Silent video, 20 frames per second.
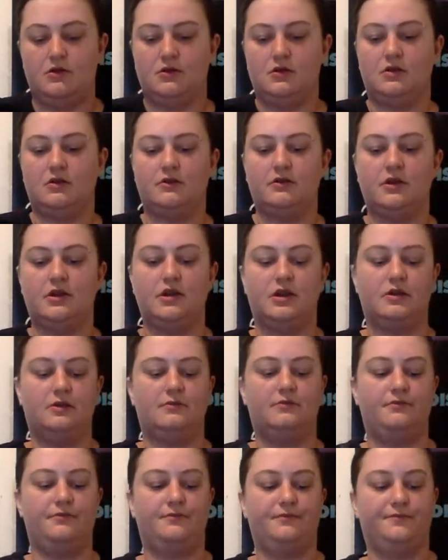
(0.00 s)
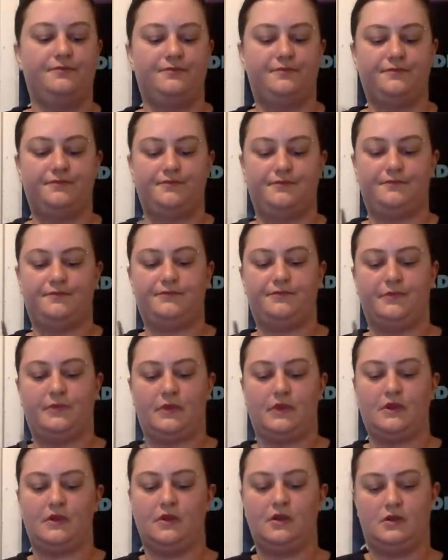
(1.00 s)
All right.
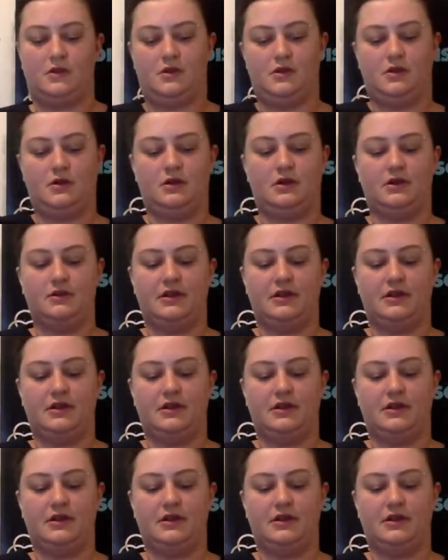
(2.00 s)
Cut